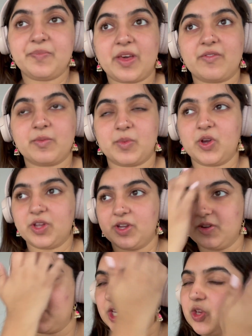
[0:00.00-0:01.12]
I'm not going
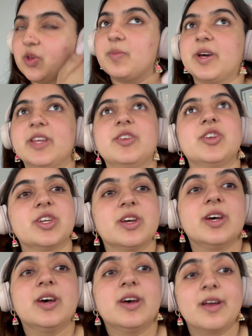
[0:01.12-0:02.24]
to do too much
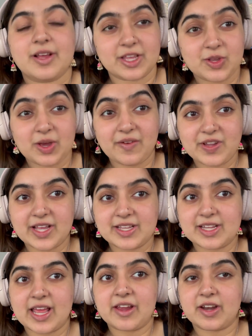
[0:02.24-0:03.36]
because I do have dance
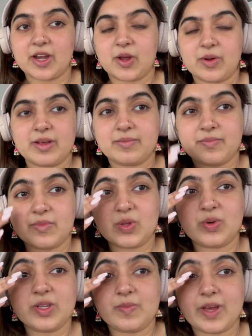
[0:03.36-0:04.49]
later and I don't want to,
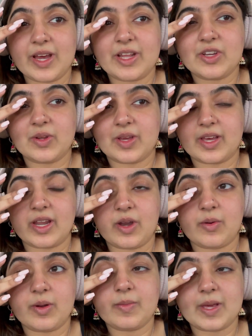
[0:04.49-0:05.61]
what's my Amish doing? I don't
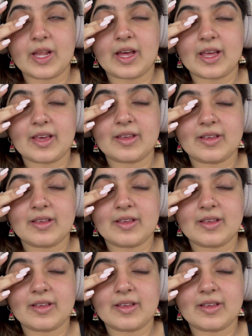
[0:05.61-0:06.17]
want to be like